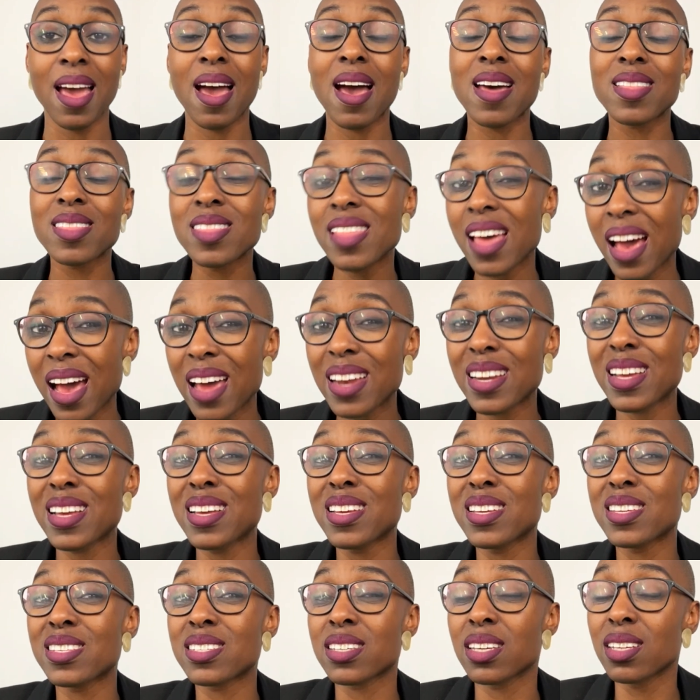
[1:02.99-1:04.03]
And that
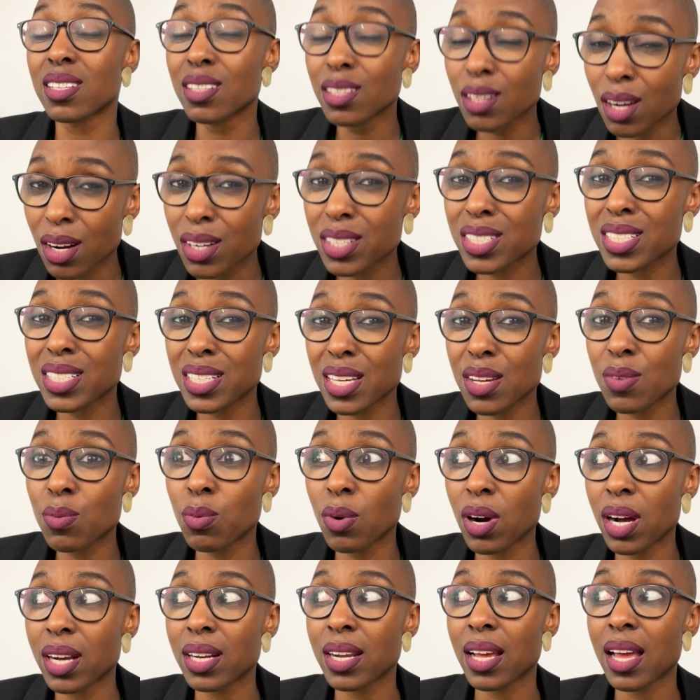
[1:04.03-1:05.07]
is largely
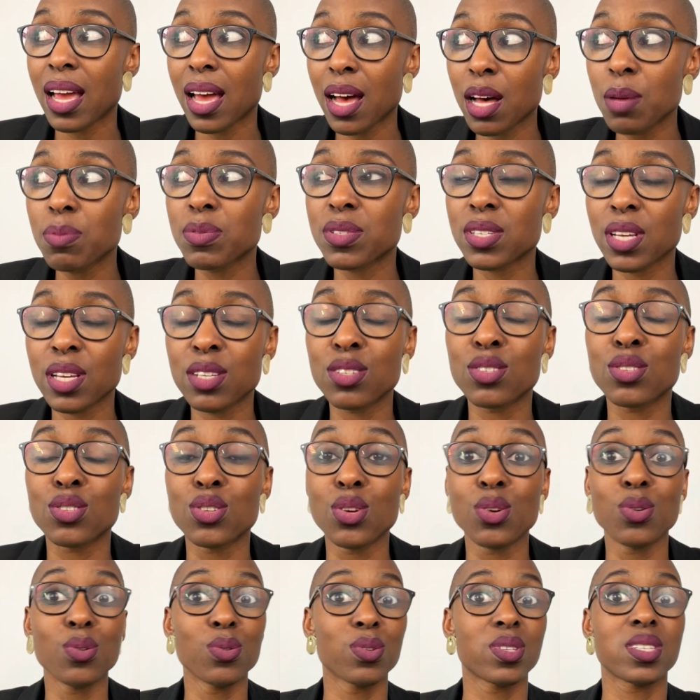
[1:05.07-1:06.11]
what helps us
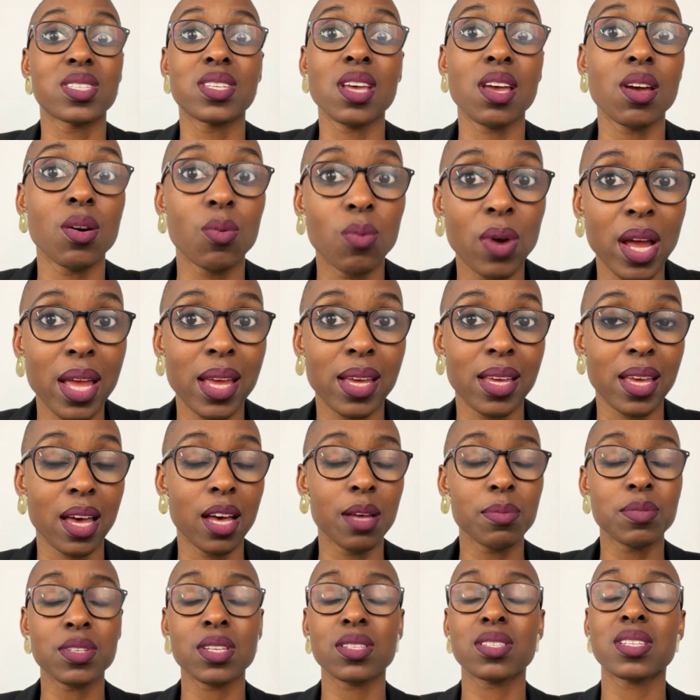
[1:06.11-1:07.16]
to stay awake,
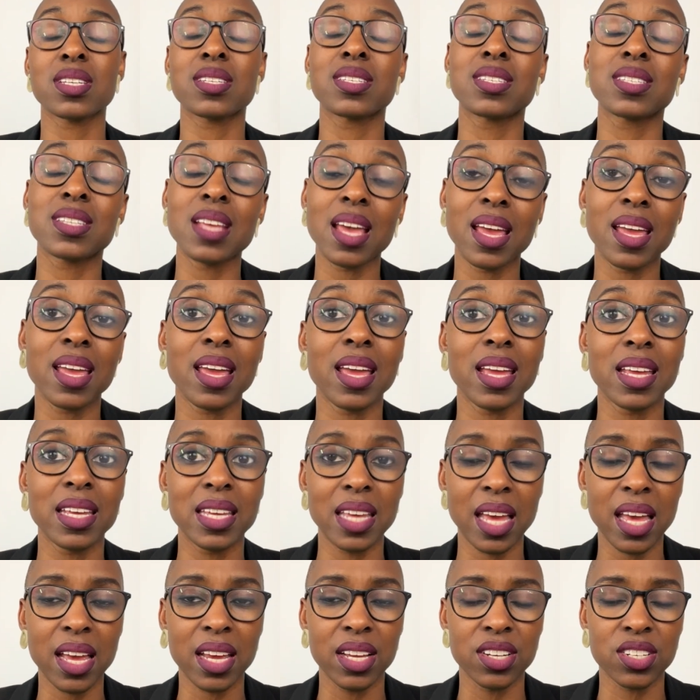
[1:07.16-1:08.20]
helps us to stay
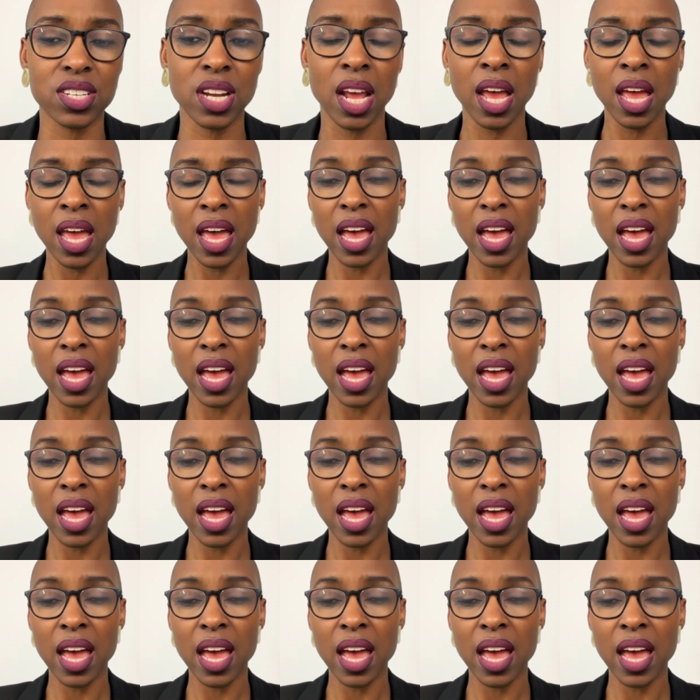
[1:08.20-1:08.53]
engaged.